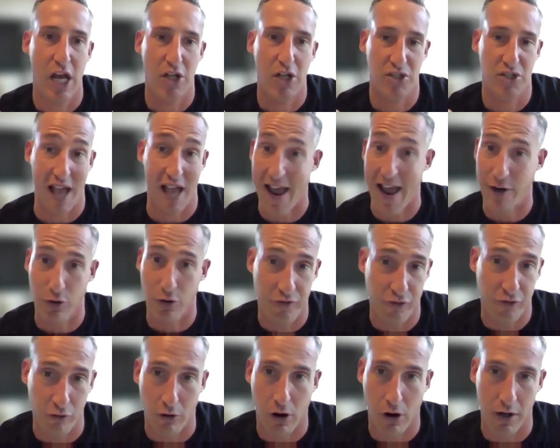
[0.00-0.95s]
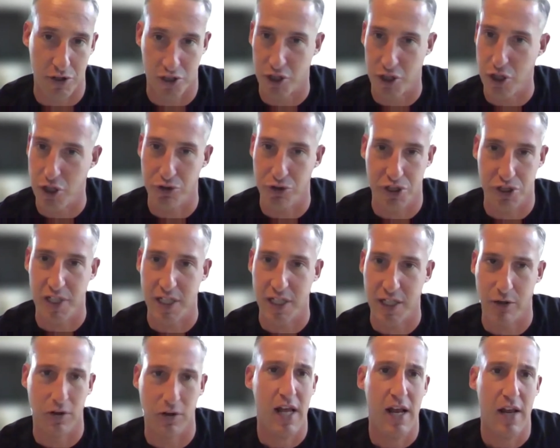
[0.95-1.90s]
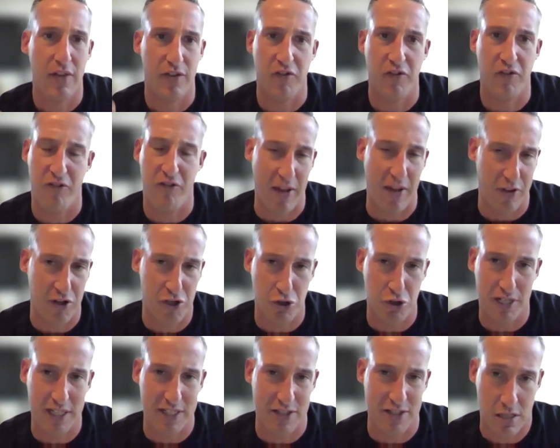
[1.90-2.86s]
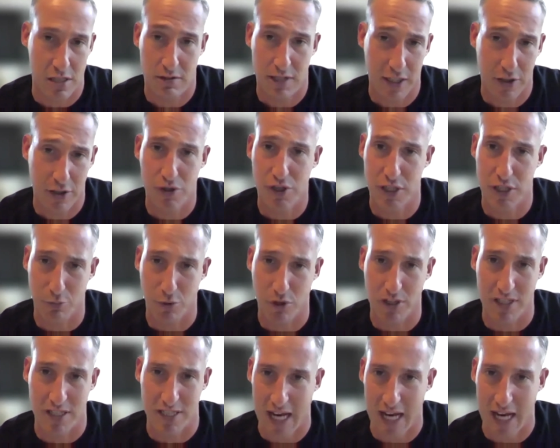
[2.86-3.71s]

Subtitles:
Title fraud is a huge deal. The fact that you could steal someone's